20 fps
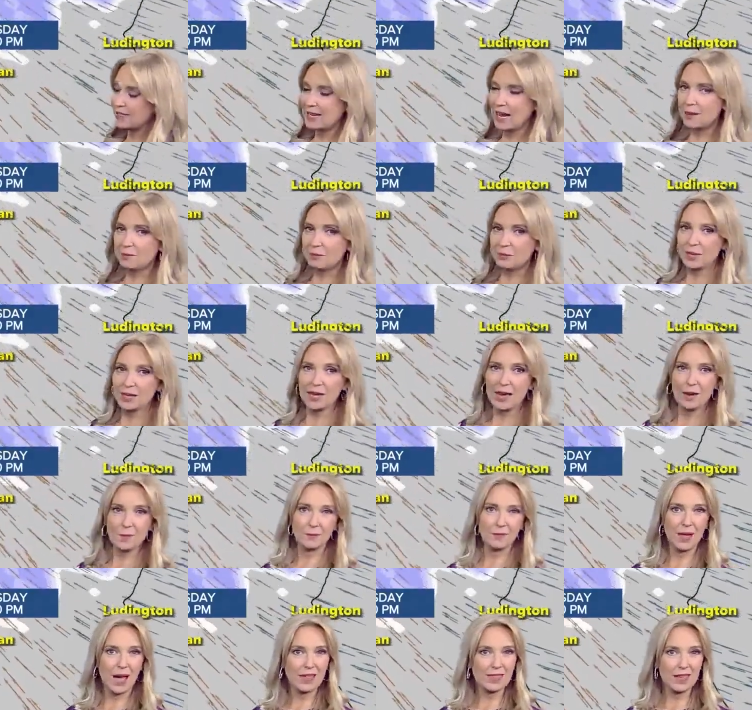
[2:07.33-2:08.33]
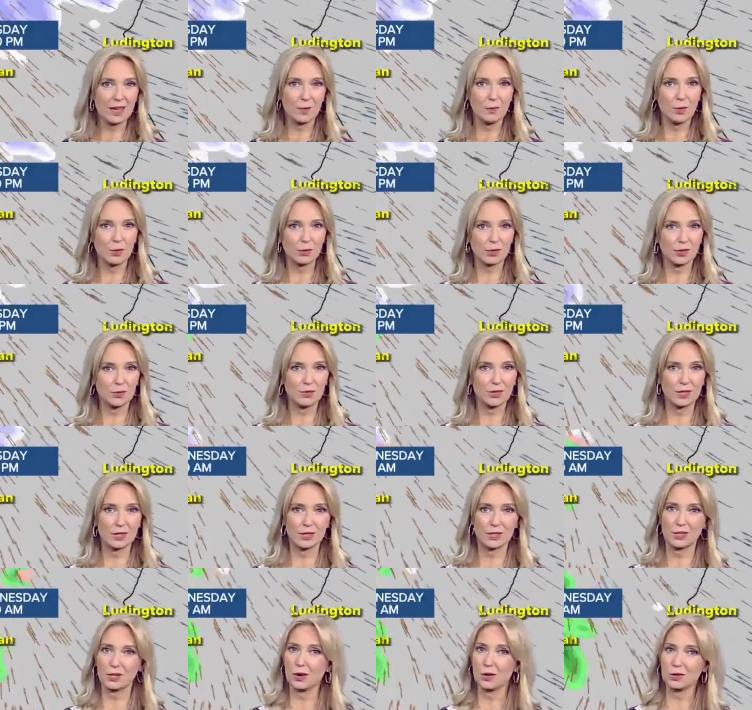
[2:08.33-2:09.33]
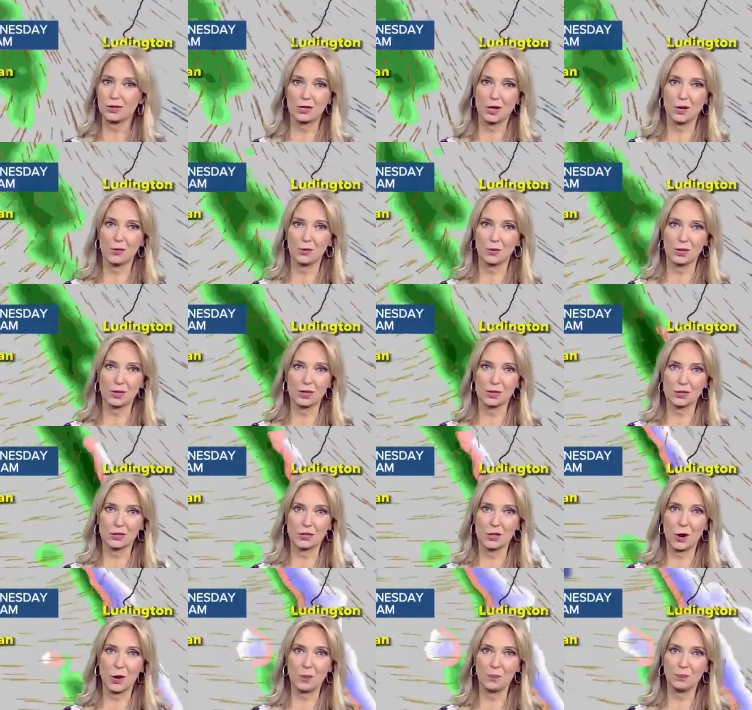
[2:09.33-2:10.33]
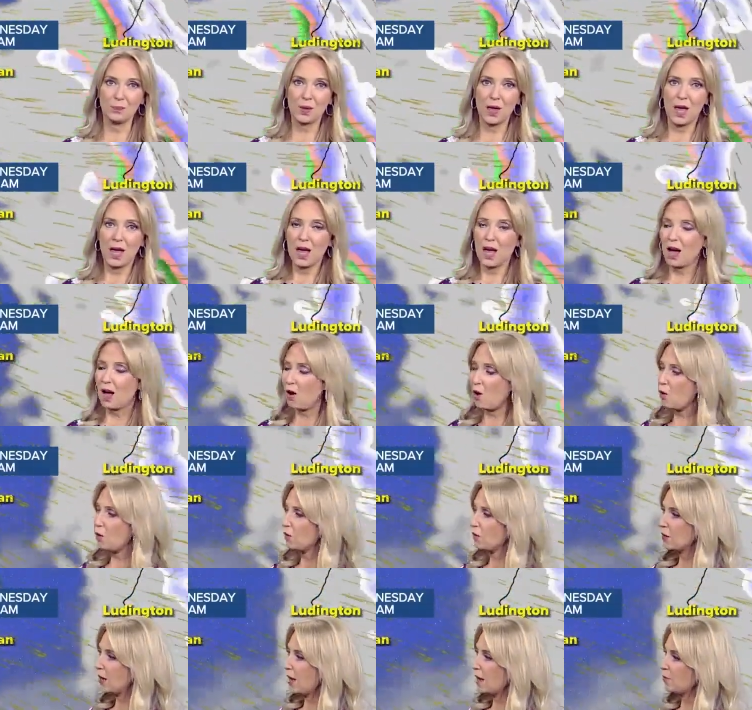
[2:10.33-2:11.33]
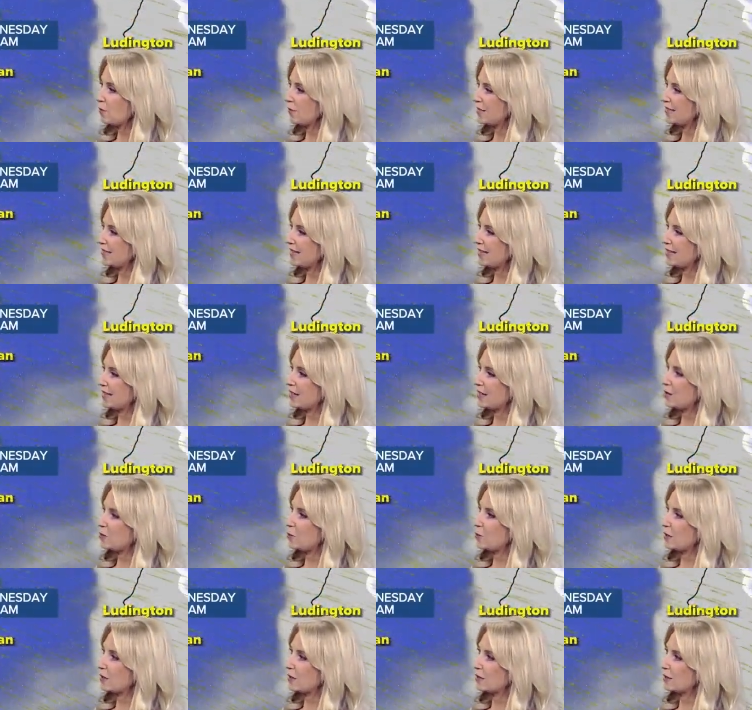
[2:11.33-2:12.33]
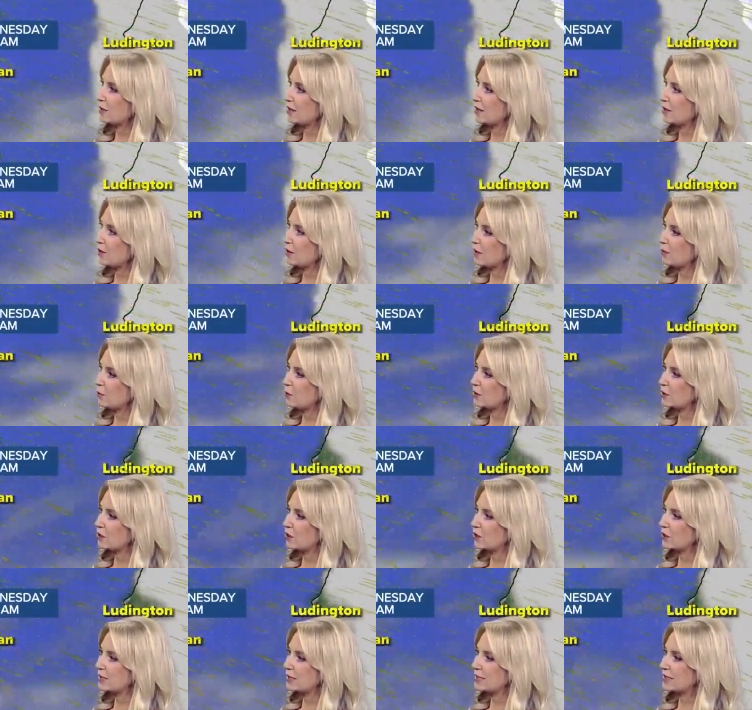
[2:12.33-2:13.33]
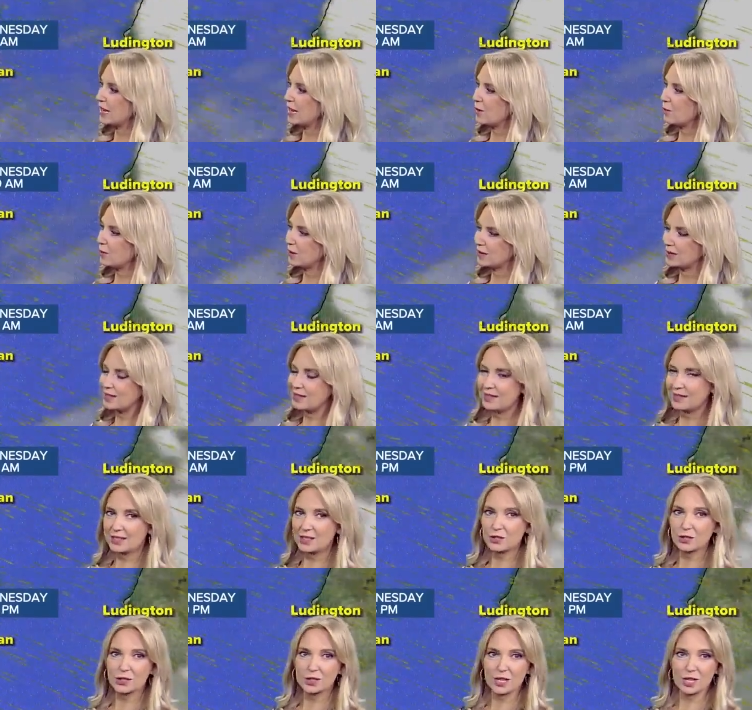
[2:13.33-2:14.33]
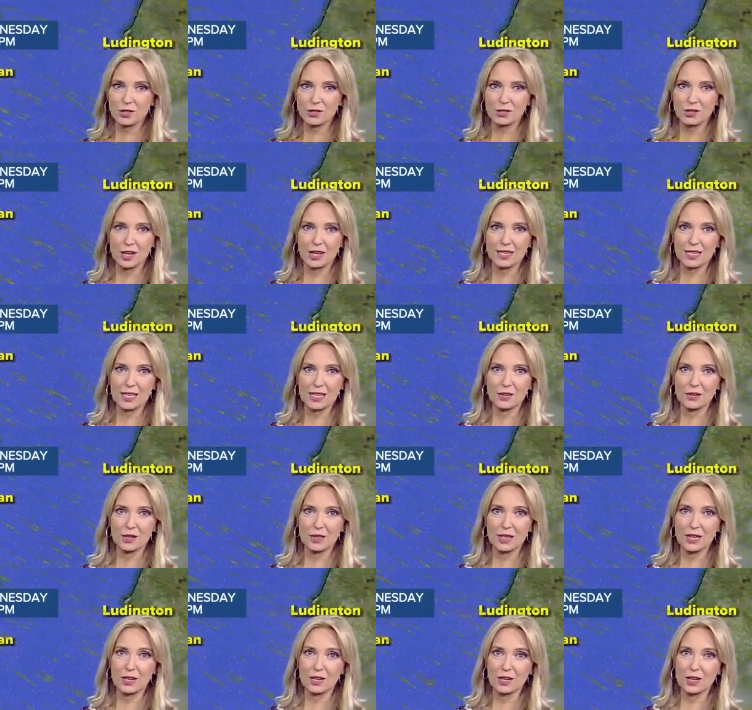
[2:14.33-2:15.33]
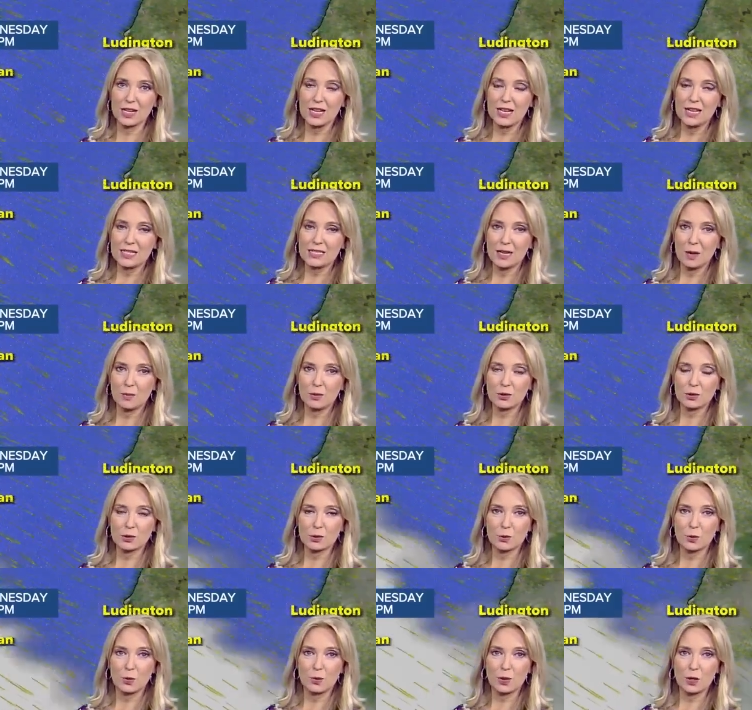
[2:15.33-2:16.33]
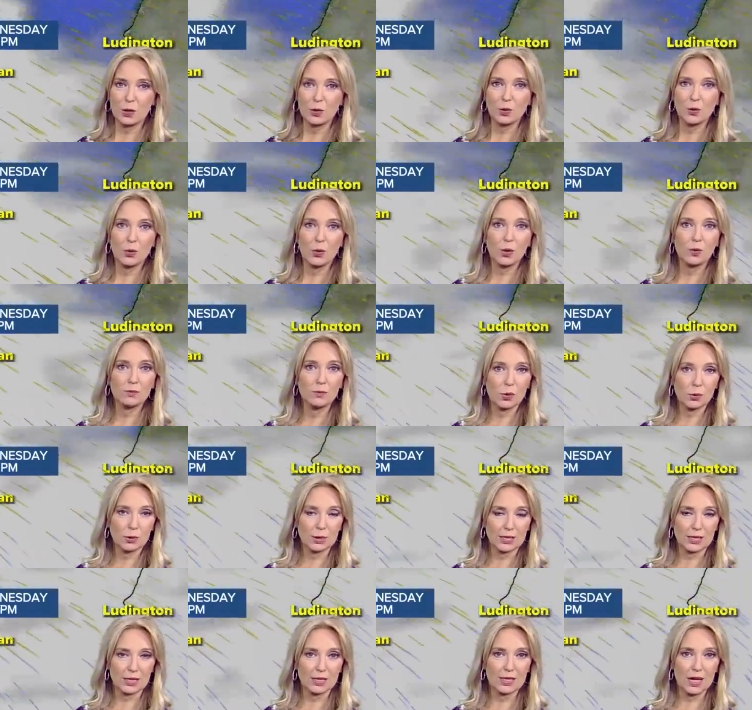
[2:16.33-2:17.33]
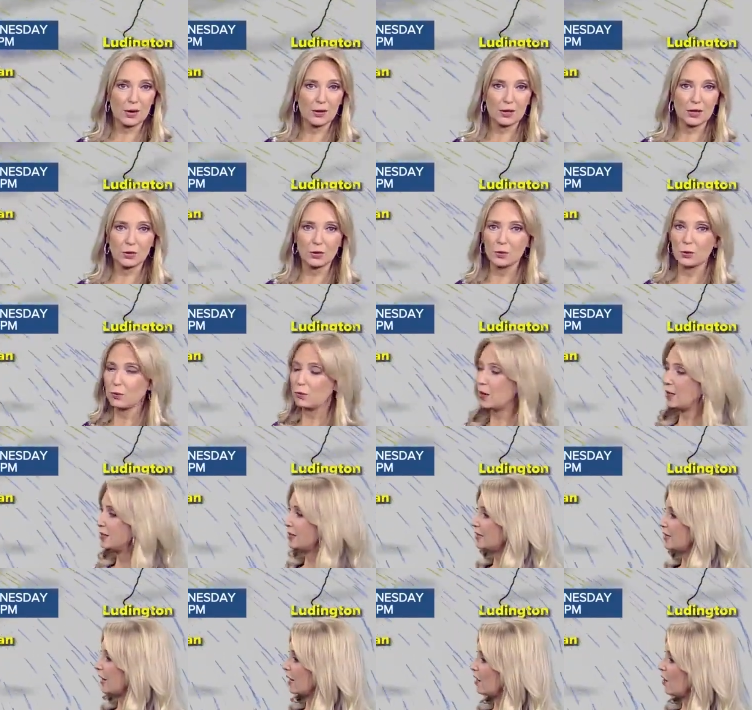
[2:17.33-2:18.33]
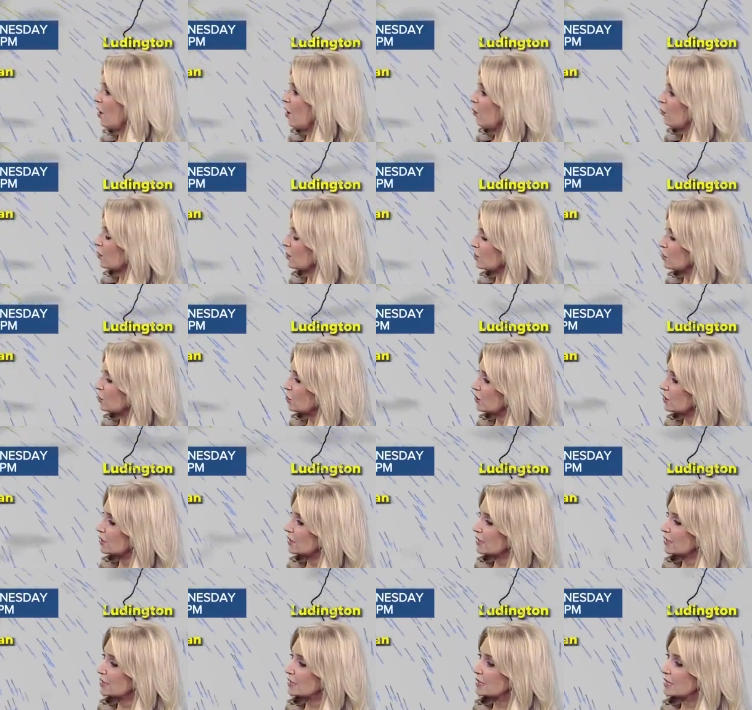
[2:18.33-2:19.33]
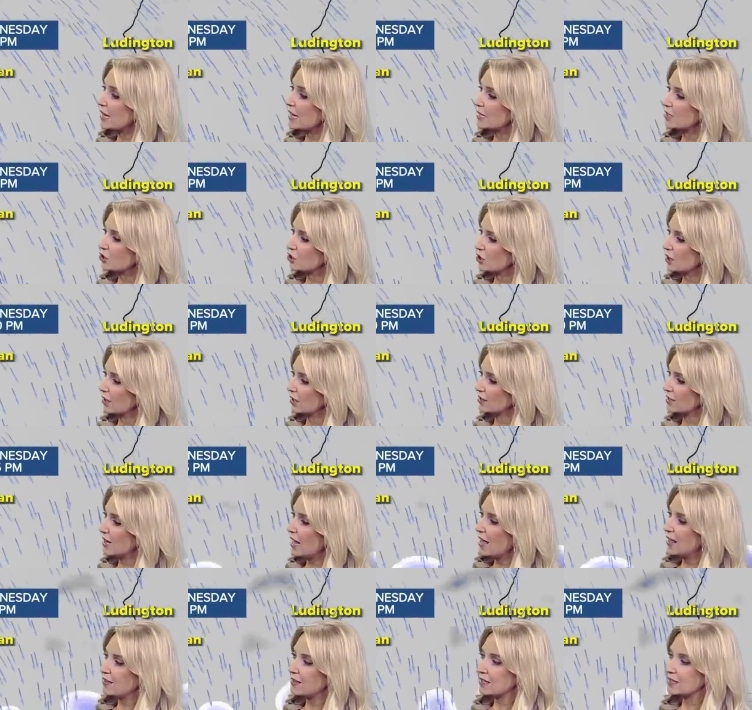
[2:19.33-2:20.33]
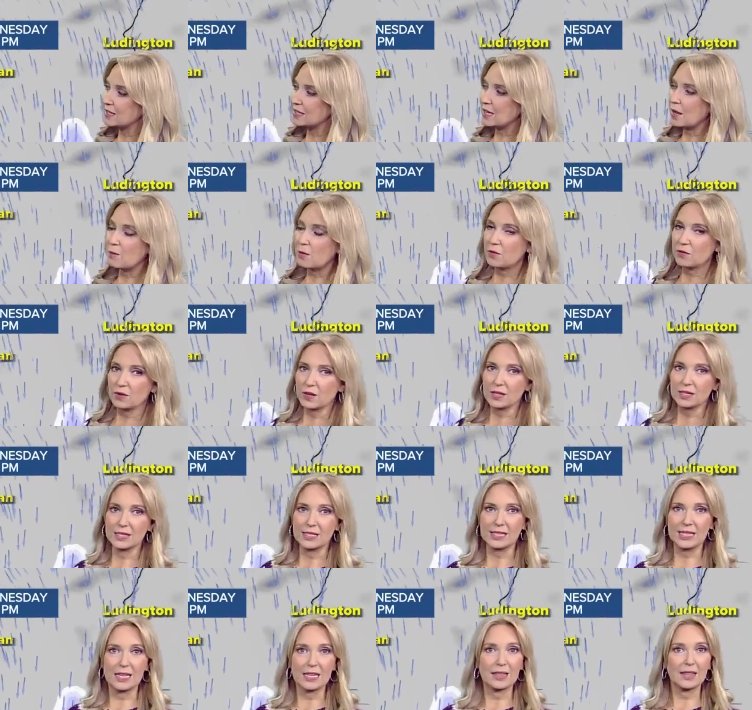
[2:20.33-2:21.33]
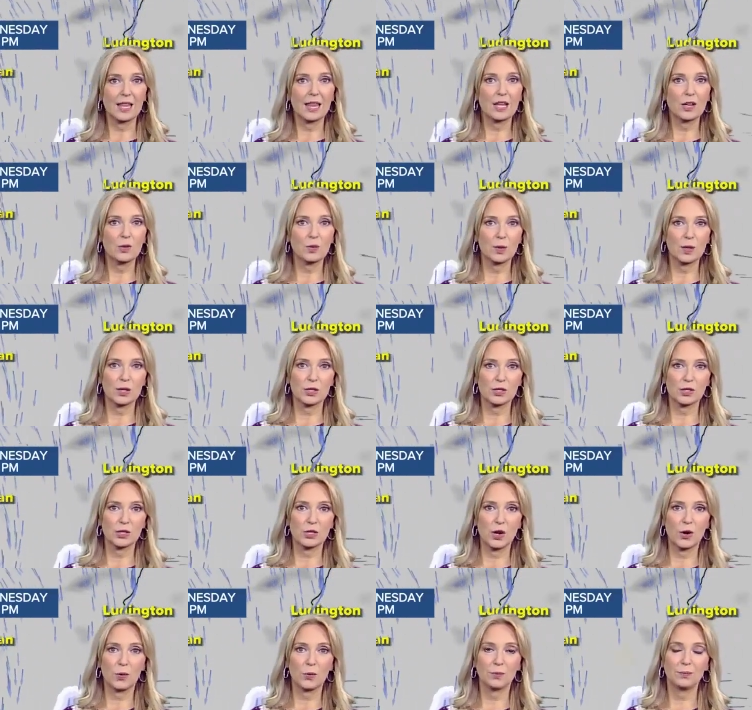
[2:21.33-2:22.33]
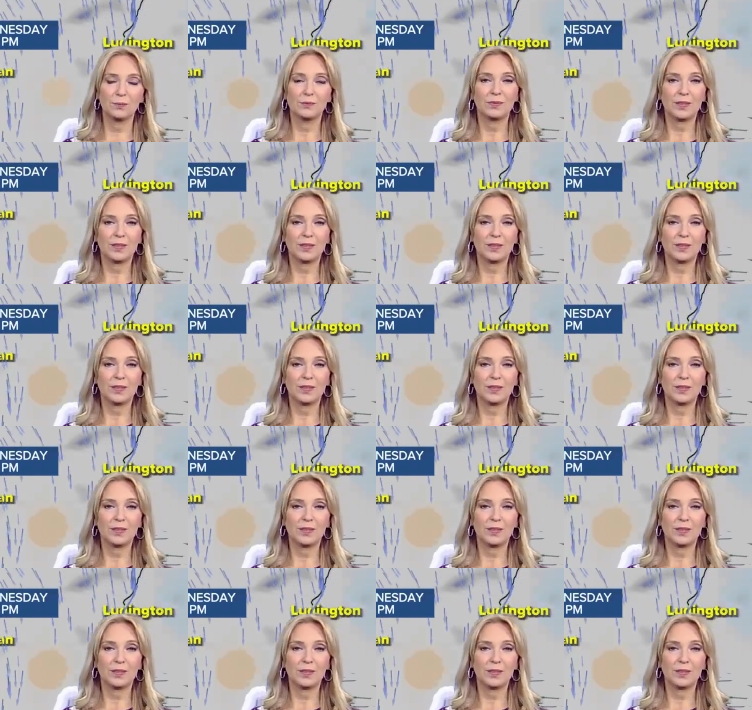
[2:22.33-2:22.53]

10 p.m., I think most of us are done with the snow. Uh, overnight, we see a little bit of clearing. We start the day with a little sunshine here and there. Temperatures will be cool, mostly cloudy through Wednesday, with just a slight chance that some some of us see a little bit of snow